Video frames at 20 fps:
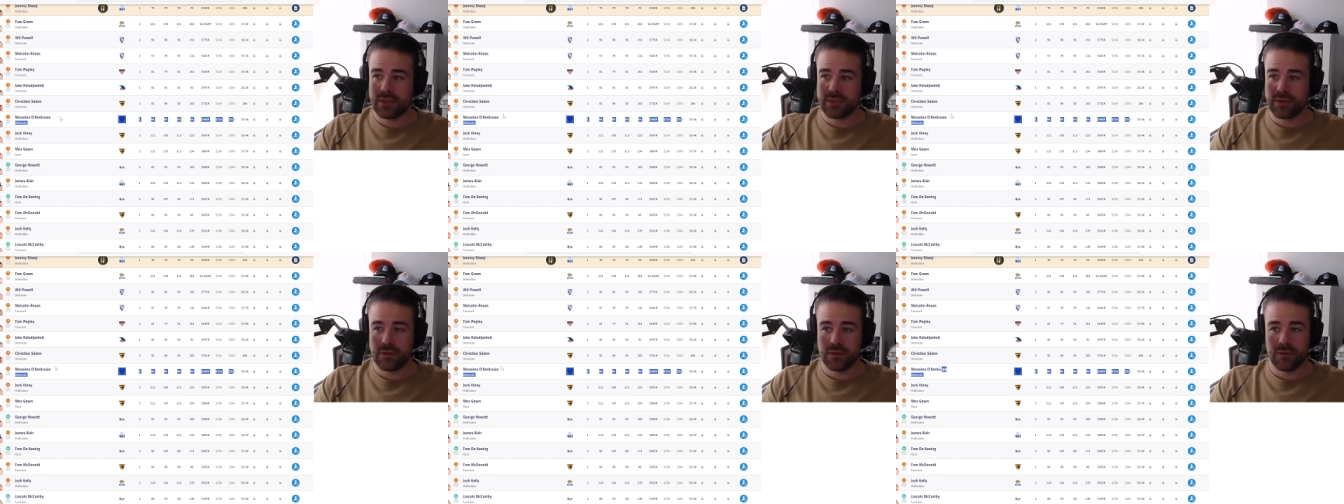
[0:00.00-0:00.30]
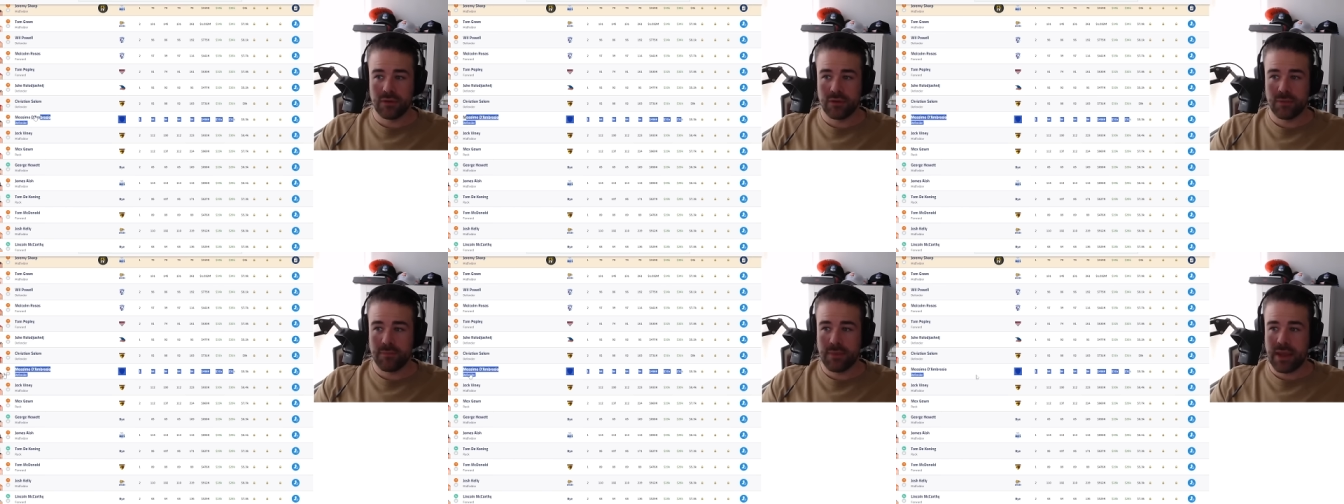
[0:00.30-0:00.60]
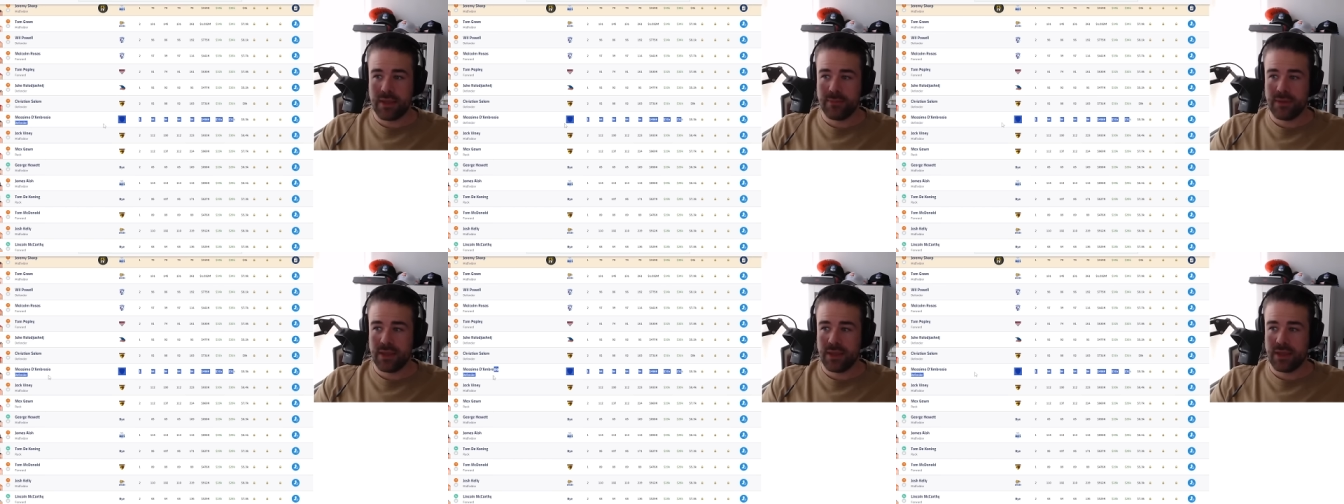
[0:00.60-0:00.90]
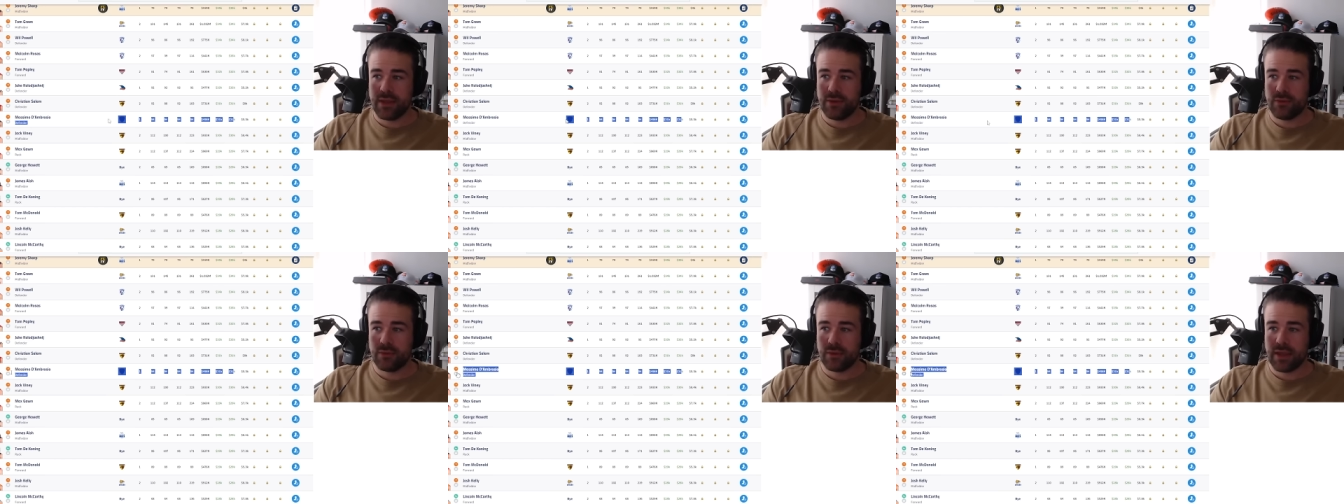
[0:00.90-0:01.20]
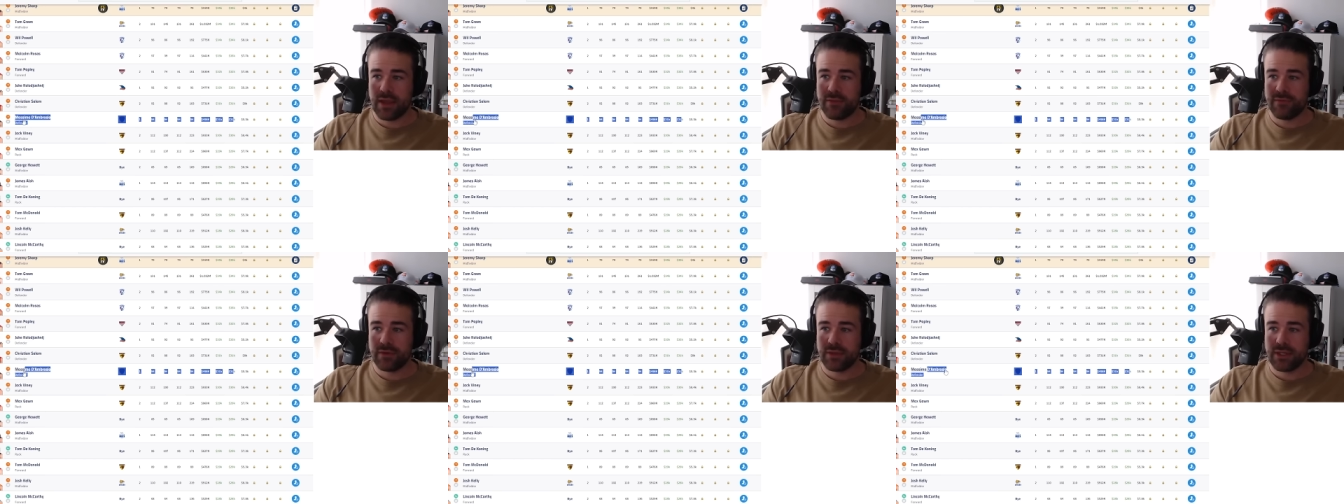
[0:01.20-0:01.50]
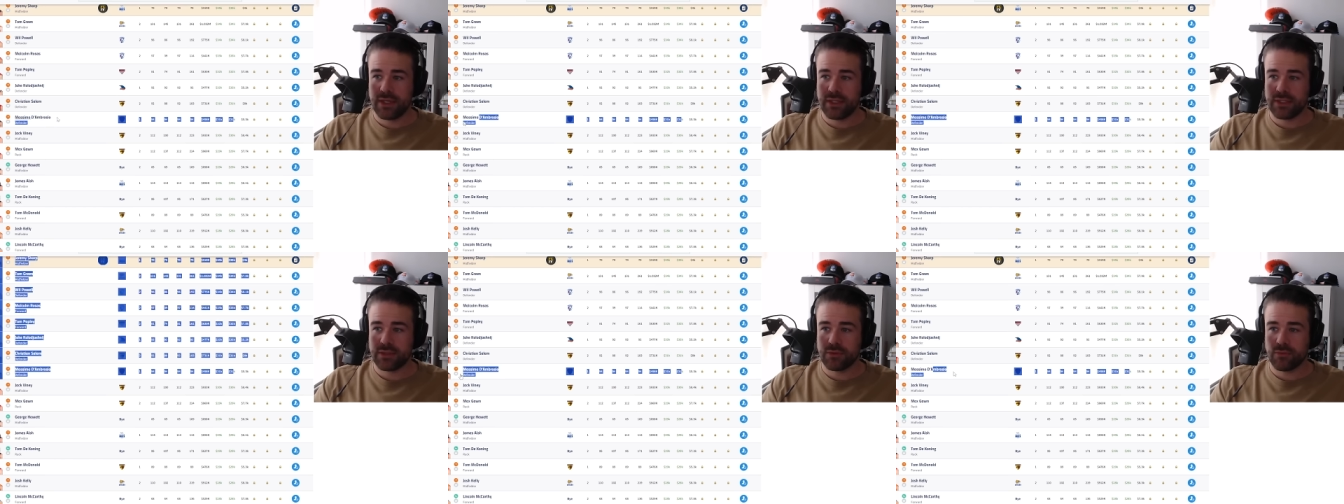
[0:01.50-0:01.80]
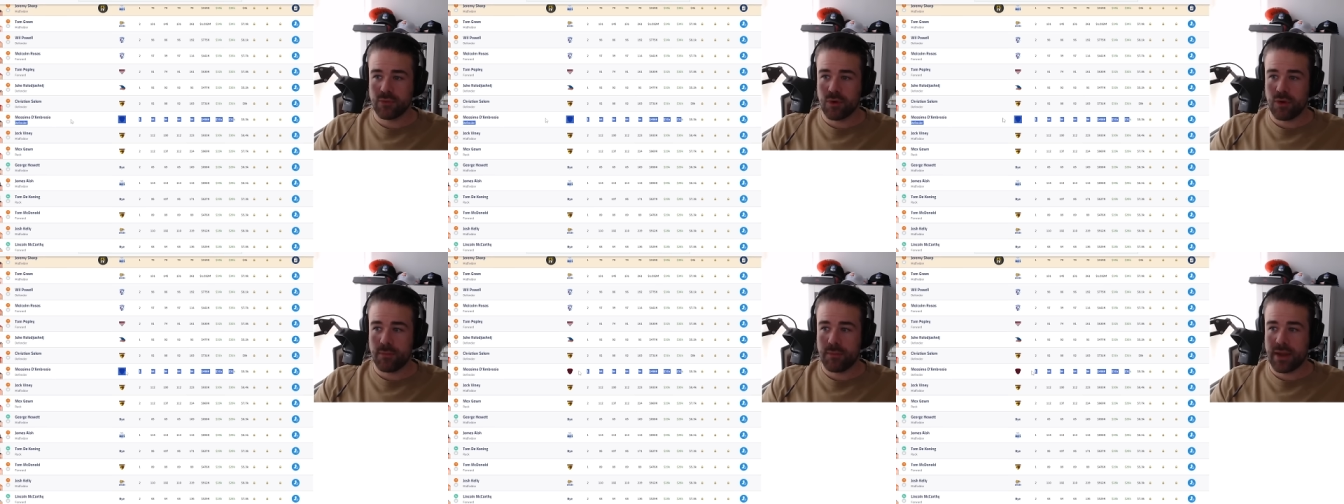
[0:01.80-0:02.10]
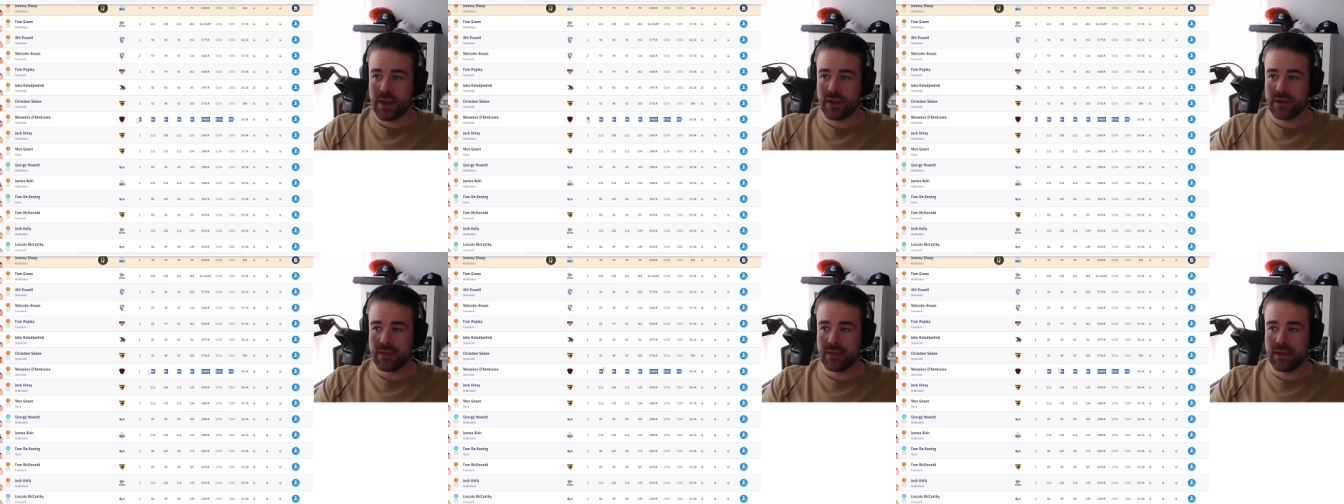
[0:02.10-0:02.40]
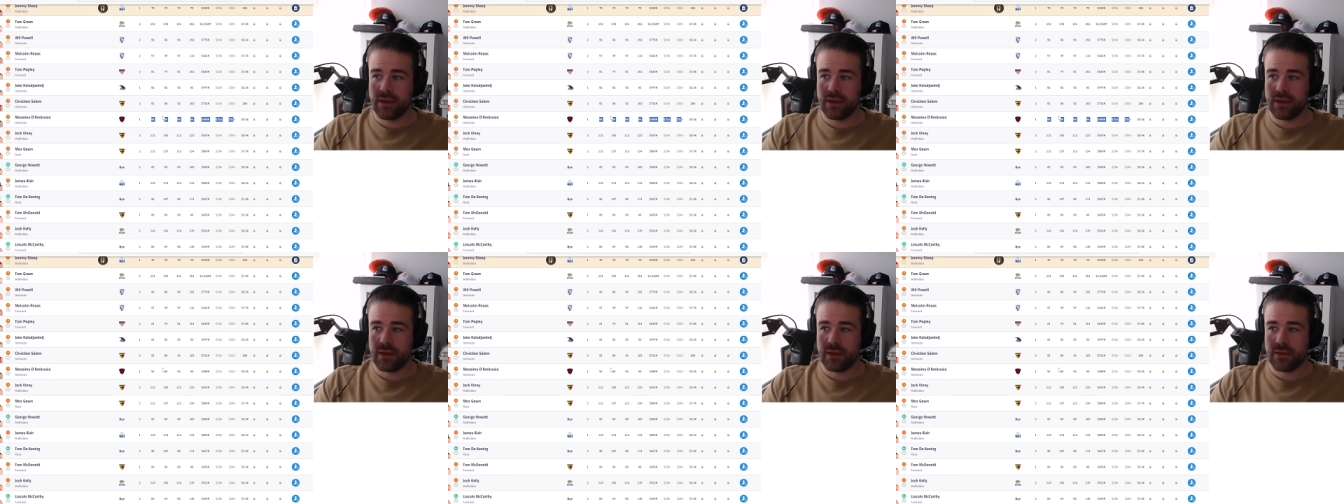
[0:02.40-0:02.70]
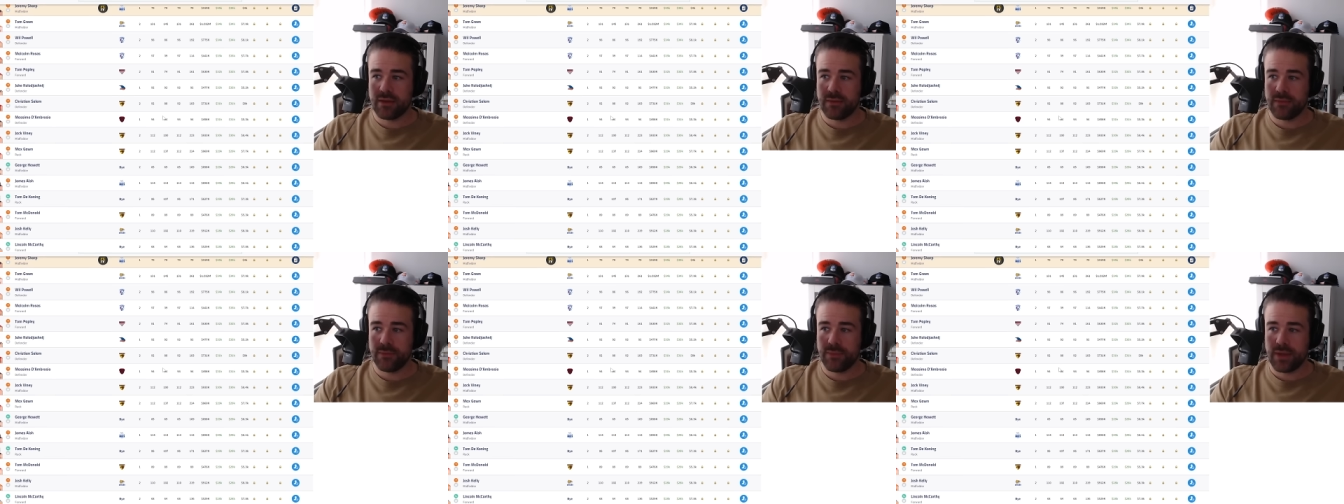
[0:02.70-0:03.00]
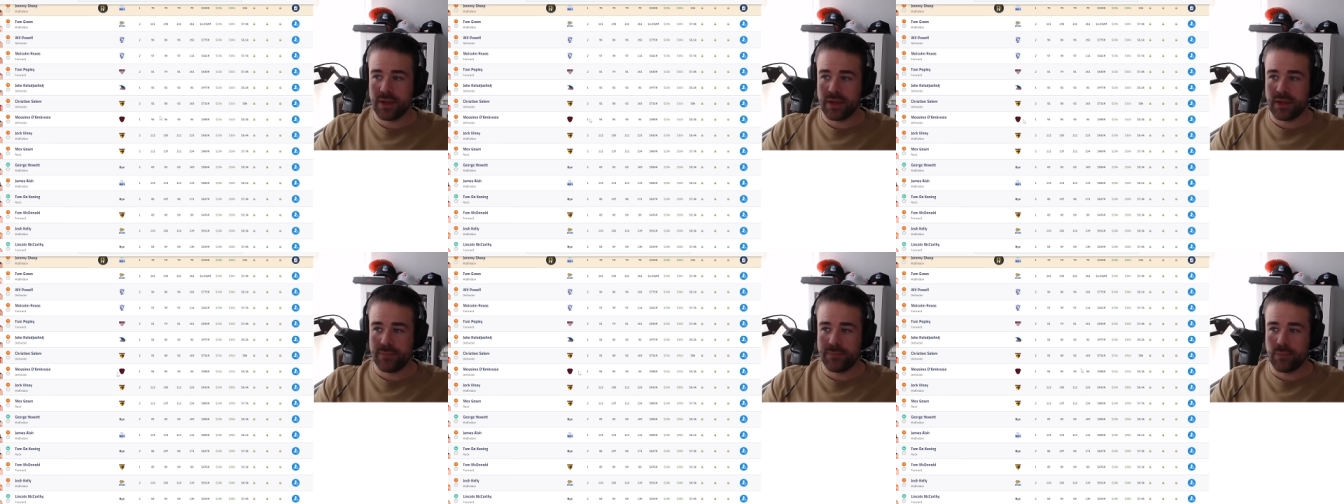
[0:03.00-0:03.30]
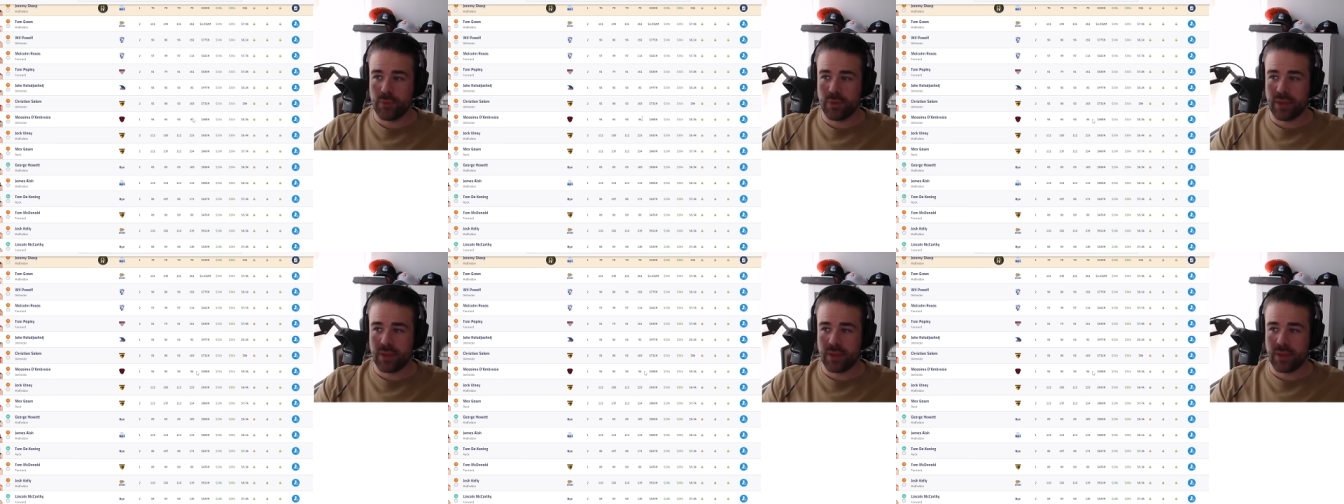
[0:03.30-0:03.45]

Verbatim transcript: So, look, maybe he will have a decent role back there um,